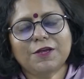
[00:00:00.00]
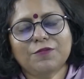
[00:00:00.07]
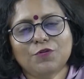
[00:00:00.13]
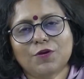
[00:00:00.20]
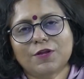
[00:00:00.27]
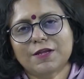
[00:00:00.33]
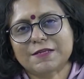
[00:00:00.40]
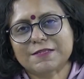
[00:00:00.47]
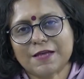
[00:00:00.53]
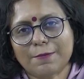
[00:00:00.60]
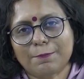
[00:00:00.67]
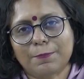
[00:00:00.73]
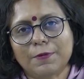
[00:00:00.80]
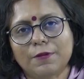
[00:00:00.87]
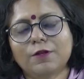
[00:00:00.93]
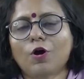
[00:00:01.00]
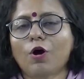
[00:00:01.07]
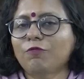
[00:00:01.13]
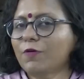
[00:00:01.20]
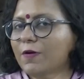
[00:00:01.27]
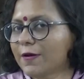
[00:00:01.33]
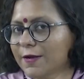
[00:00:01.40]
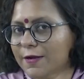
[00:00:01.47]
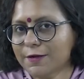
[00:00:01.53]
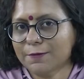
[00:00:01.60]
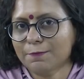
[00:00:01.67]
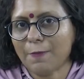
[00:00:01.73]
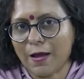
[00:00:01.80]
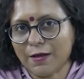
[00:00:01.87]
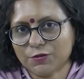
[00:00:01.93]
an example of a
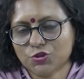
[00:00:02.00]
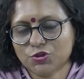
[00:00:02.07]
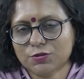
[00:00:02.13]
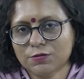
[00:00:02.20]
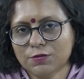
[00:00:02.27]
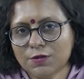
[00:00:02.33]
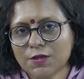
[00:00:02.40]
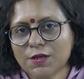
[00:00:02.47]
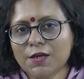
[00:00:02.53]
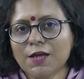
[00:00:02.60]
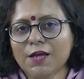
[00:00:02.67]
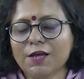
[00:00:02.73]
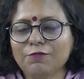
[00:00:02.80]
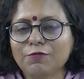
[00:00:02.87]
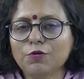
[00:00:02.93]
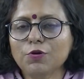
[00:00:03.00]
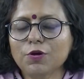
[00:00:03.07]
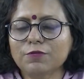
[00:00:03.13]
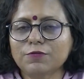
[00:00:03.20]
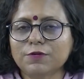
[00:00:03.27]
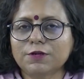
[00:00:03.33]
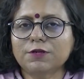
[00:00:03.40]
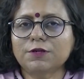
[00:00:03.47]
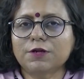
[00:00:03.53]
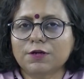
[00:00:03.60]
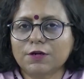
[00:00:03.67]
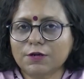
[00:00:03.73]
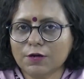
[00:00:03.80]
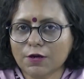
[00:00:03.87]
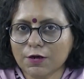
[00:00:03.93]
cricket match. Have you ever
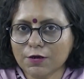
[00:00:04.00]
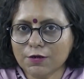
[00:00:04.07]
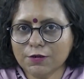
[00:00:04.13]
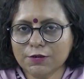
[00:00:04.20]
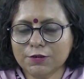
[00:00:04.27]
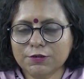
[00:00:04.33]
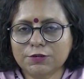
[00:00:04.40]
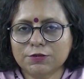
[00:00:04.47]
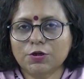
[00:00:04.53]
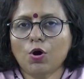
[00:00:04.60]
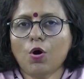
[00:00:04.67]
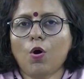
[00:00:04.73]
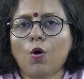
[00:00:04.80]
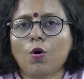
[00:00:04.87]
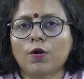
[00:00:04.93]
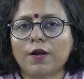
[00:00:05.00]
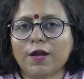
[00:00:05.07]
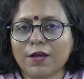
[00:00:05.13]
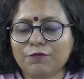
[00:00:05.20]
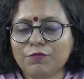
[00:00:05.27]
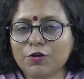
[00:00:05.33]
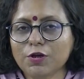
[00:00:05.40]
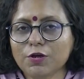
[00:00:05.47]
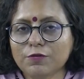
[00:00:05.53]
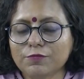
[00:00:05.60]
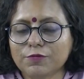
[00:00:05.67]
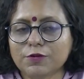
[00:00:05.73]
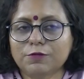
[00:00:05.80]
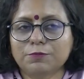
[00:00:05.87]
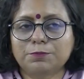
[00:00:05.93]
heard or have you
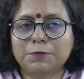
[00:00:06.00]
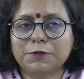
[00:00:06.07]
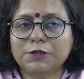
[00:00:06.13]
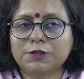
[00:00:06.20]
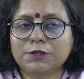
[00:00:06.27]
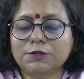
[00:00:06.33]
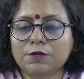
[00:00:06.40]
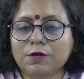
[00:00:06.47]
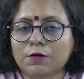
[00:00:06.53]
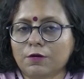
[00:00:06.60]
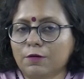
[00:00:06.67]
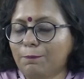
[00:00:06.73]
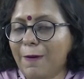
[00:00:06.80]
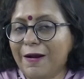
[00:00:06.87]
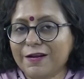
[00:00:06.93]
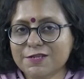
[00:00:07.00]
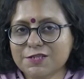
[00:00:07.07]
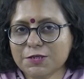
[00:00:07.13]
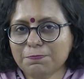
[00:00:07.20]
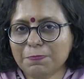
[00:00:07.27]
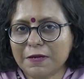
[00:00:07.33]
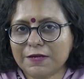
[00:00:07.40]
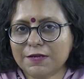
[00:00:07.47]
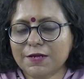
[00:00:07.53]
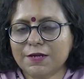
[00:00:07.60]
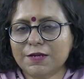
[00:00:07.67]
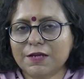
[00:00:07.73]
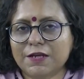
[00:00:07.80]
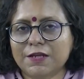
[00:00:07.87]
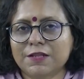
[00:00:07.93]
ever been
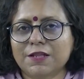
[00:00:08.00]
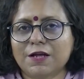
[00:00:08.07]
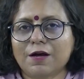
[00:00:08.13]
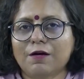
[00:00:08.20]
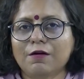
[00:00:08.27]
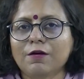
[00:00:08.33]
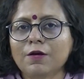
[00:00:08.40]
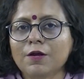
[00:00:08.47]
participated in the